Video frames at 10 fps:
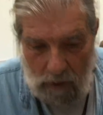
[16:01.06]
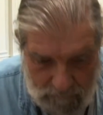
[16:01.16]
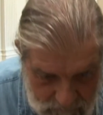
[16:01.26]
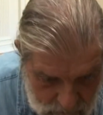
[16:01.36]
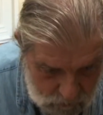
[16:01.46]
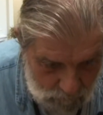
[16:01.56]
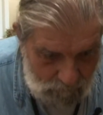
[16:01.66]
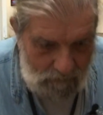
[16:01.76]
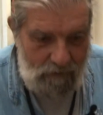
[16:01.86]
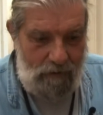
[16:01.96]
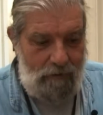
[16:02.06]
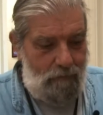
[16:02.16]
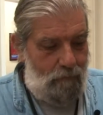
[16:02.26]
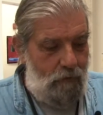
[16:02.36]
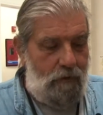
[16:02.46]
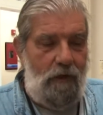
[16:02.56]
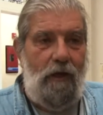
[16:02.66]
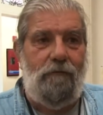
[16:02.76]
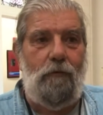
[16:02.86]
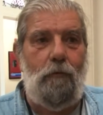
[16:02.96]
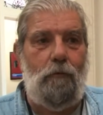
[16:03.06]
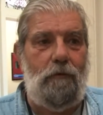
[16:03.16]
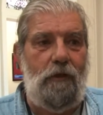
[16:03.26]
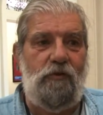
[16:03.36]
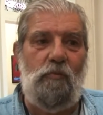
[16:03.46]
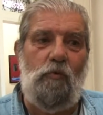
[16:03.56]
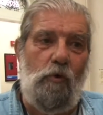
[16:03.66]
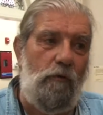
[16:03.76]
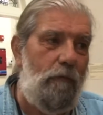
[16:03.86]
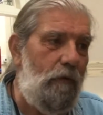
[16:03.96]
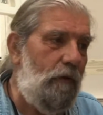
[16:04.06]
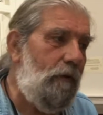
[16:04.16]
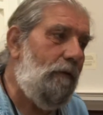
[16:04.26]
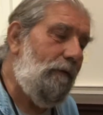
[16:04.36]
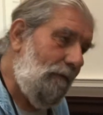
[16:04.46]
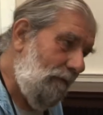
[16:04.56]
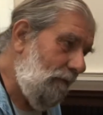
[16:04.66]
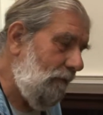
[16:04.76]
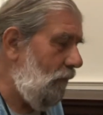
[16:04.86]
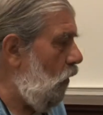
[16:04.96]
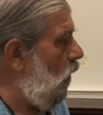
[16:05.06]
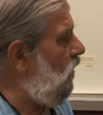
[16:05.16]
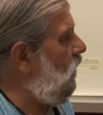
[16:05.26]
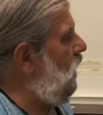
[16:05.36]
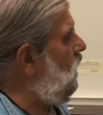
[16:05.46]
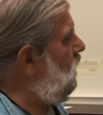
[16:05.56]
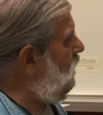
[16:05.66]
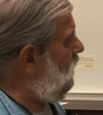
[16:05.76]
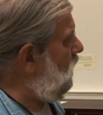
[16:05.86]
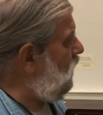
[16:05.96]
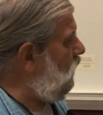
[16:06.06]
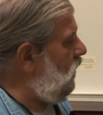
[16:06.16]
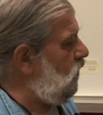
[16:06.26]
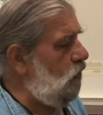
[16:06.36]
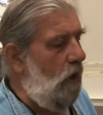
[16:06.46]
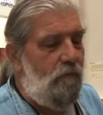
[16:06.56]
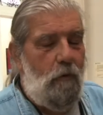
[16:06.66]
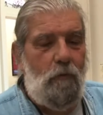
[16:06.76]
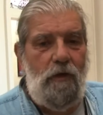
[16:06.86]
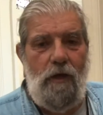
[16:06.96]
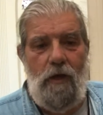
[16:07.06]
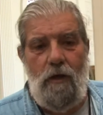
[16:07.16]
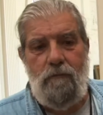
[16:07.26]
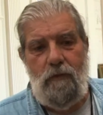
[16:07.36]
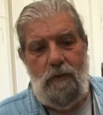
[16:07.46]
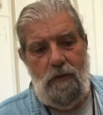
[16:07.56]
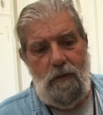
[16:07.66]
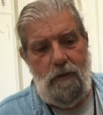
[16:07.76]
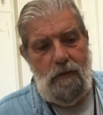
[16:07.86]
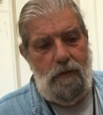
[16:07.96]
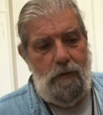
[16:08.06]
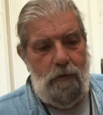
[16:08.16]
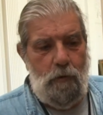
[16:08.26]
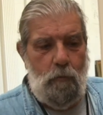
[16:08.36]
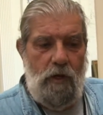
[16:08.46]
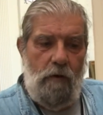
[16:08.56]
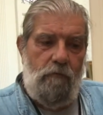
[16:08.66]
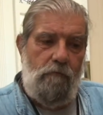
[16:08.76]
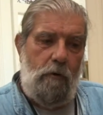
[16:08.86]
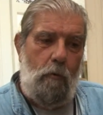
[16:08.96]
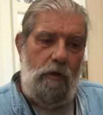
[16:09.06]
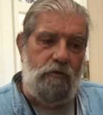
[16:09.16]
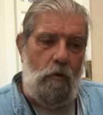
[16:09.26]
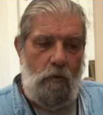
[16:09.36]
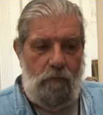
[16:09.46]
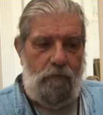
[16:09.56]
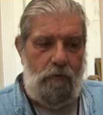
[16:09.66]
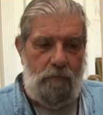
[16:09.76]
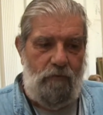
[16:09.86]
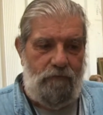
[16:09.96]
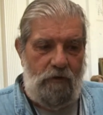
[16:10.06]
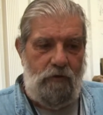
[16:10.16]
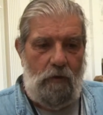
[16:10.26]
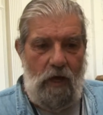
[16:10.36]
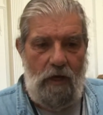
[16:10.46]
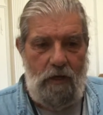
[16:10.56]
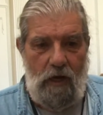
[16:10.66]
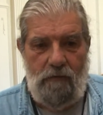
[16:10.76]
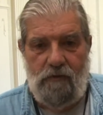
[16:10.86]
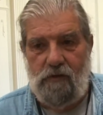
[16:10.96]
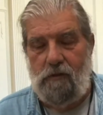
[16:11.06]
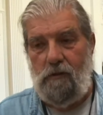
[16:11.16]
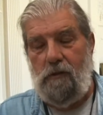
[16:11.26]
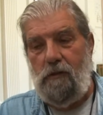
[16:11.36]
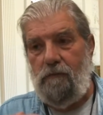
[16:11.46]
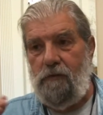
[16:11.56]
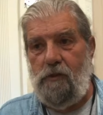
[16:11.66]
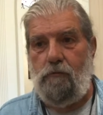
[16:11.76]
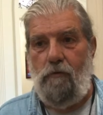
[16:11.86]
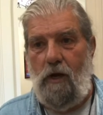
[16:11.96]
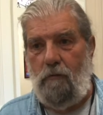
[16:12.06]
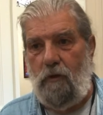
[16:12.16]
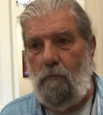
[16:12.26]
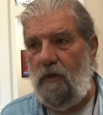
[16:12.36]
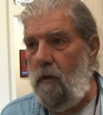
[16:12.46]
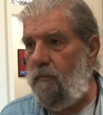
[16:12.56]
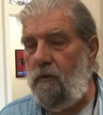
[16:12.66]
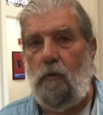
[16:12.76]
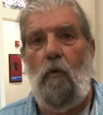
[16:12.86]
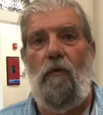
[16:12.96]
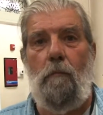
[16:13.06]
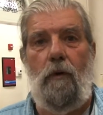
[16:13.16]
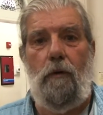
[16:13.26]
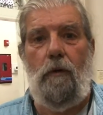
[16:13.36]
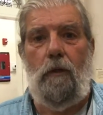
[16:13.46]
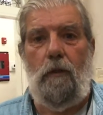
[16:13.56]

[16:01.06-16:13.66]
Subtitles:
our initial funding. We're going to have to get some more, hopefully, to finish off what we have. And we have a request going for a professional archivist for this round coming up in the November